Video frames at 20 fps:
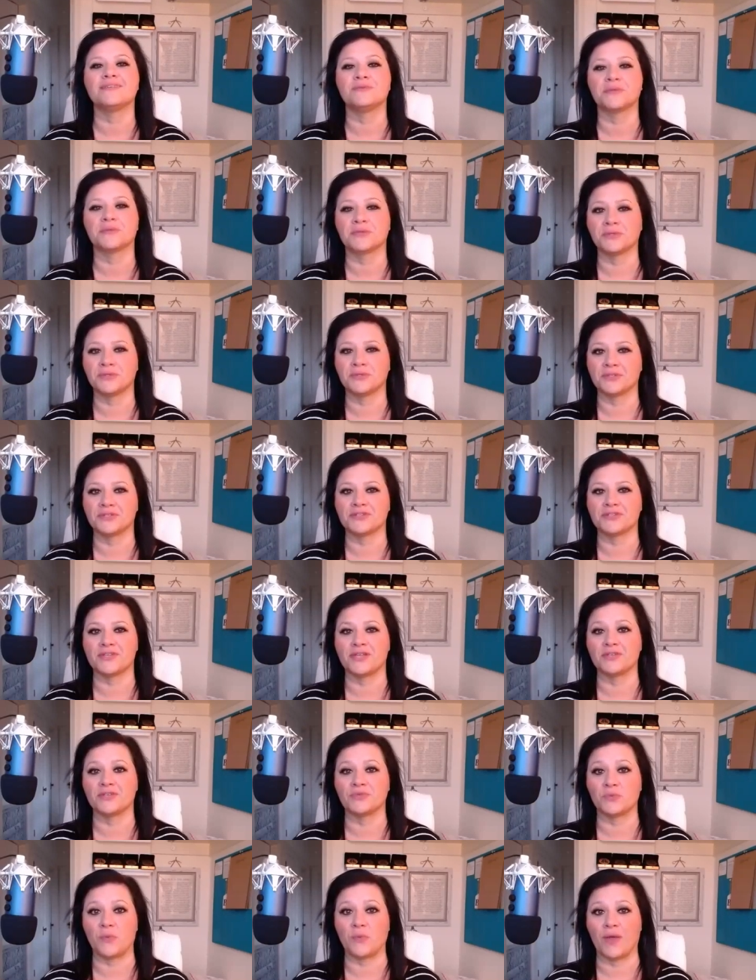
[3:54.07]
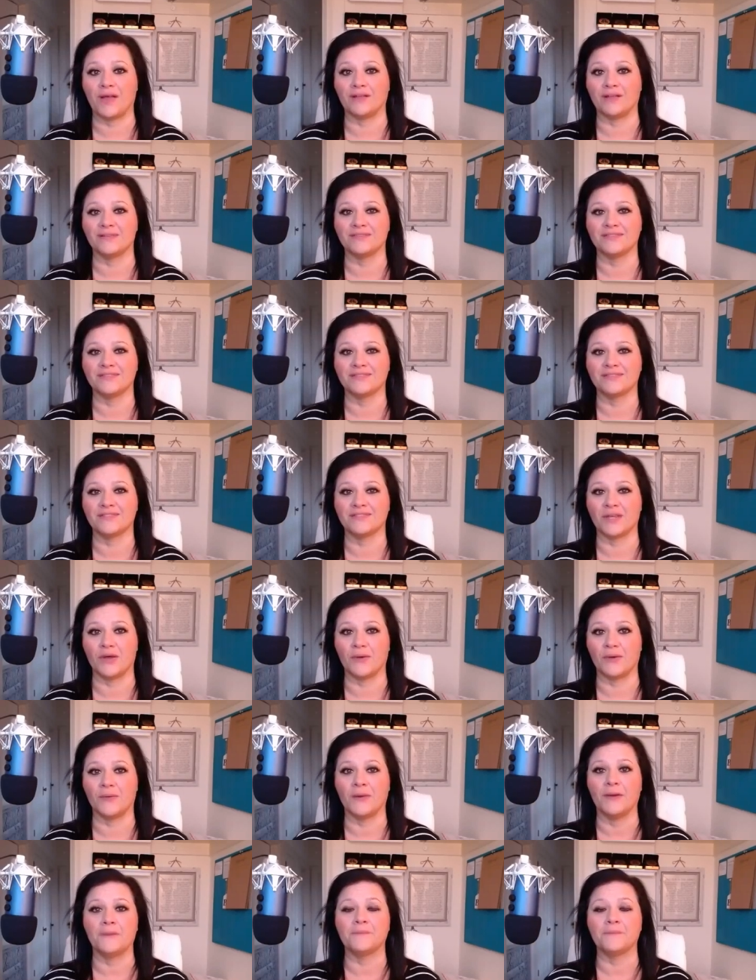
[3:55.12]
recruiters as well.
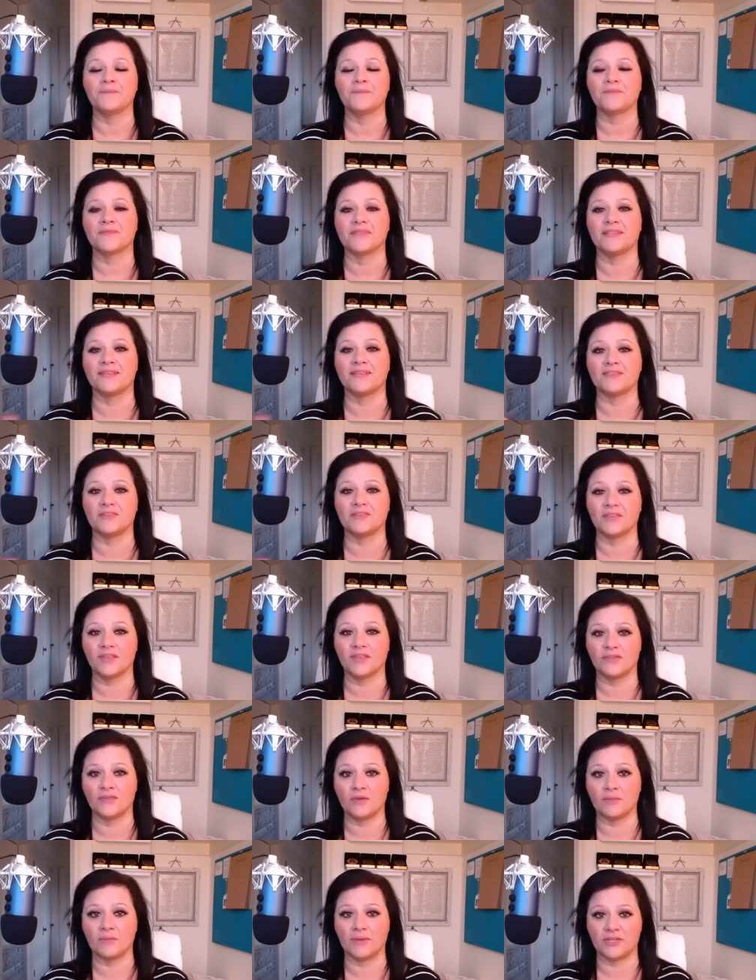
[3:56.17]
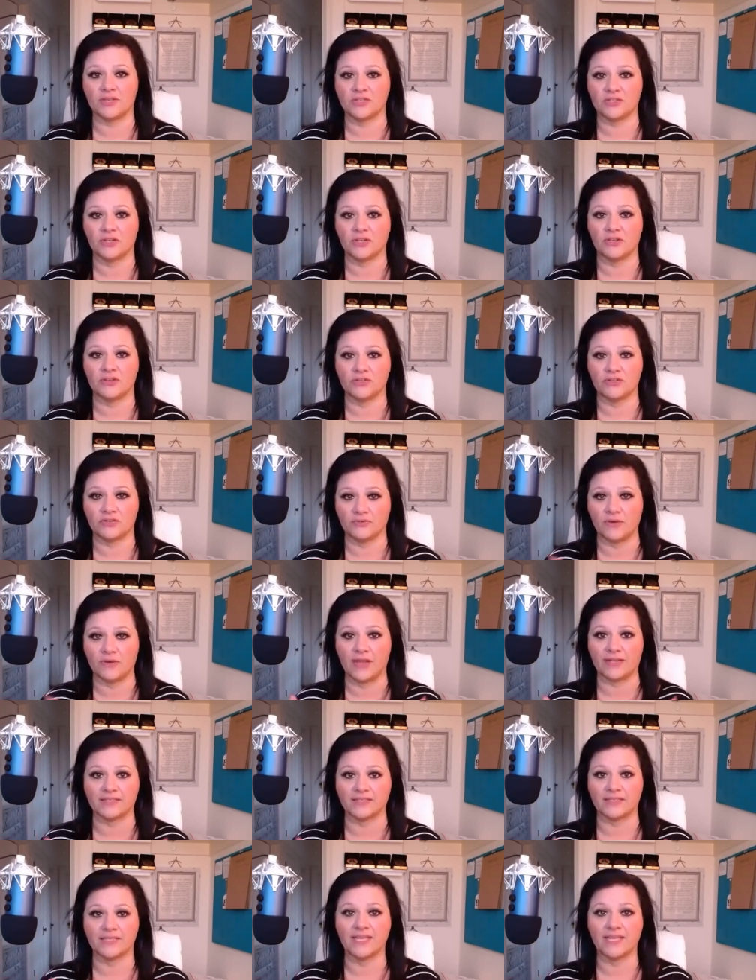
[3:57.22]
So, this will give you a much
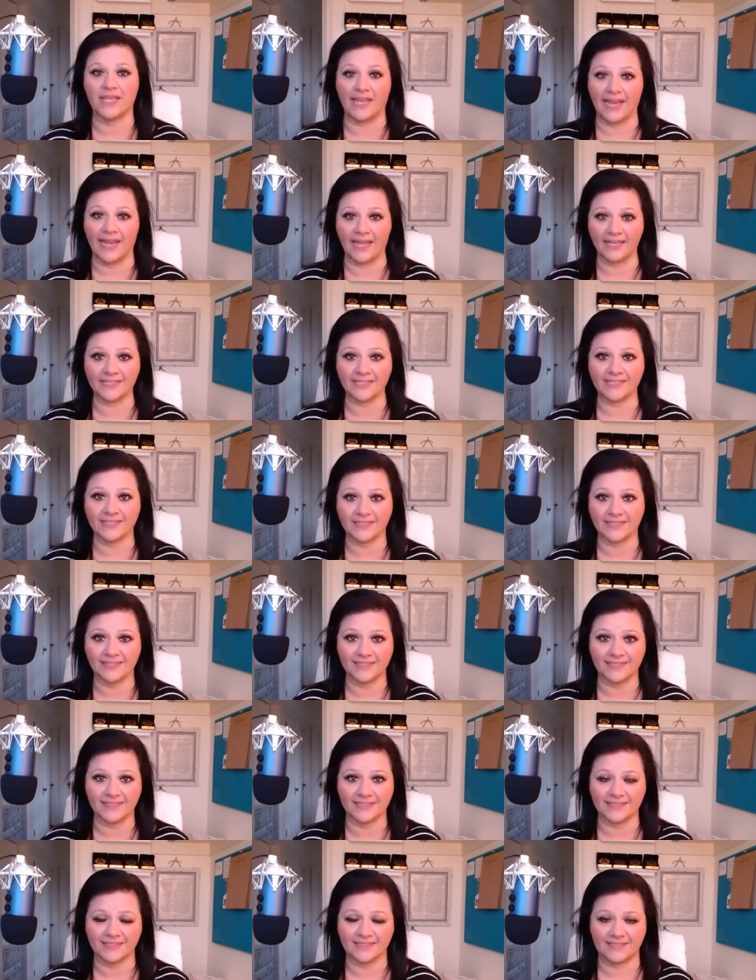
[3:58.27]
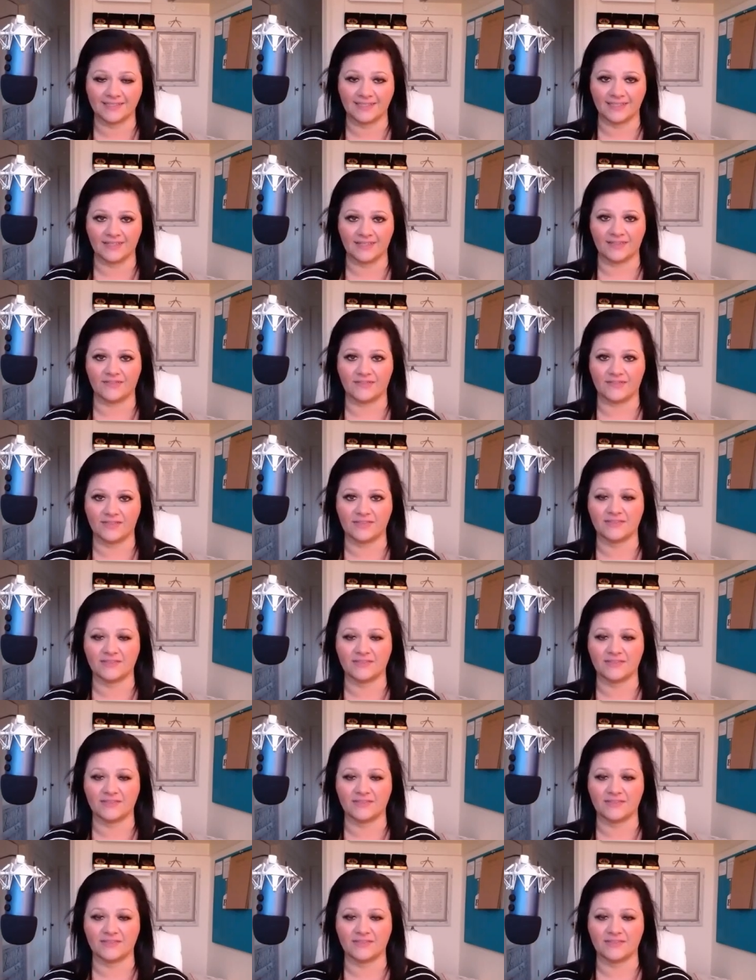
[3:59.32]
direct connect to see if